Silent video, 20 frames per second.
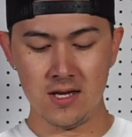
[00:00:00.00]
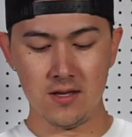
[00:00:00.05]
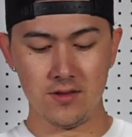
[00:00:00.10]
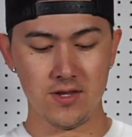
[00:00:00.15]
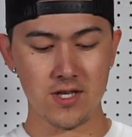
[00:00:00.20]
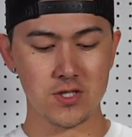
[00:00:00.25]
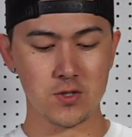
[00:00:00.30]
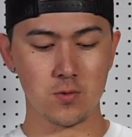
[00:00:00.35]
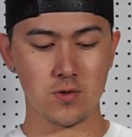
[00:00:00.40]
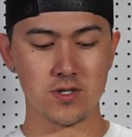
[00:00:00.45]

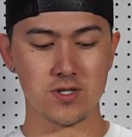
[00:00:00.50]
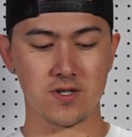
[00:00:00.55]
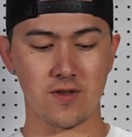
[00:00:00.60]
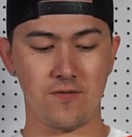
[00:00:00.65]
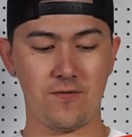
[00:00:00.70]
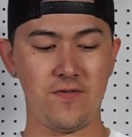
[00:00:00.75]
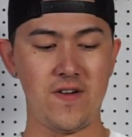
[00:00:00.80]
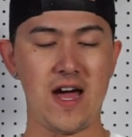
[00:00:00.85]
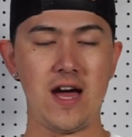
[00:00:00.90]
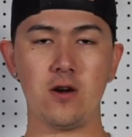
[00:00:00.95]
This one's the
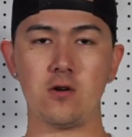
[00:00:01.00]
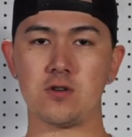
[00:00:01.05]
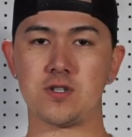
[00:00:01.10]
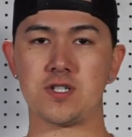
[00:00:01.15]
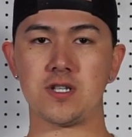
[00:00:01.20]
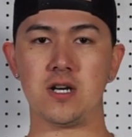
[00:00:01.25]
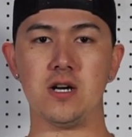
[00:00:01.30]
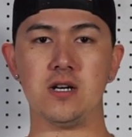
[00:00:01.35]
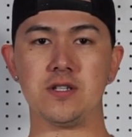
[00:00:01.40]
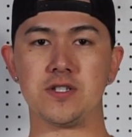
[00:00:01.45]
fatter
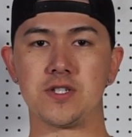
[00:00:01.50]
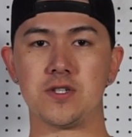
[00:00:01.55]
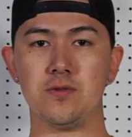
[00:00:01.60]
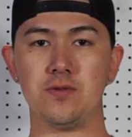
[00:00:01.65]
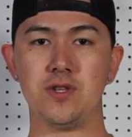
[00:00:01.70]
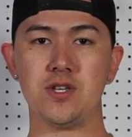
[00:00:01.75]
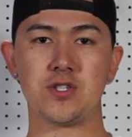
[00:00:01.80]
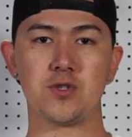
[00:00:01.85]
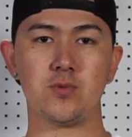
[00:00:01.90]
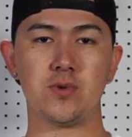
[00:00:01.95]
size, so
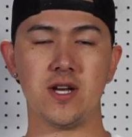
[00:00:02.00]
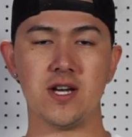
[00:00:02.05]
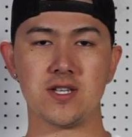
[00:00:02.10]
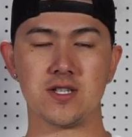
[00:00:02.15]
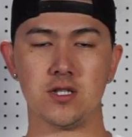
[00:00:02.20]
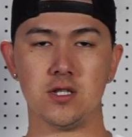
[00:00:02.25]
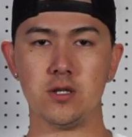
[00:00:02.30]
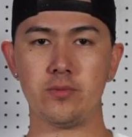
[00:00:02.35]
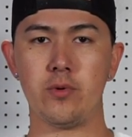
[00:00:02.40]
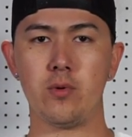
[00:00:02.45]
this one
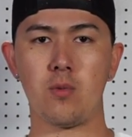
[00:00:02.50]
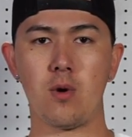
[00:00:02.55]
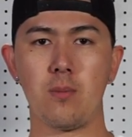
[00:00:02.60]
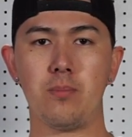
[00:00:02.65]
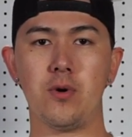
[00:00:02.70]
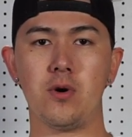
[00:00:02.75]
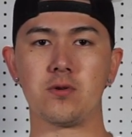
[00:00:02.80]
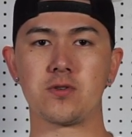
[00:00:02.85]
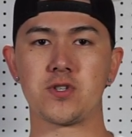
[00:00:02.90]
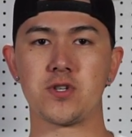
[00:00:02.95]
has a little bit more
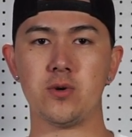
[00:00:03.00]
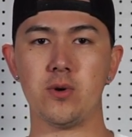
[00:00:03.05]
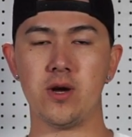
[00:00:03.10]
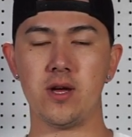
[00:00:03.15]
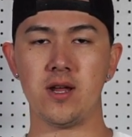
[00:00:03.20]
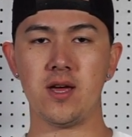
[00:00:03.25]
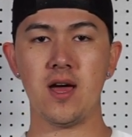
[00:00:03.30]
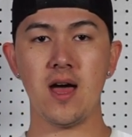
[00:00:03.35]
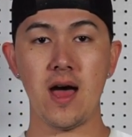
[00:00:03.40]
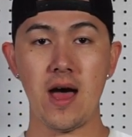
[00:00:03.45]
bulk to
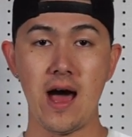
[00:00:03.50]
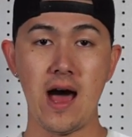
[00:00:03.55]
it.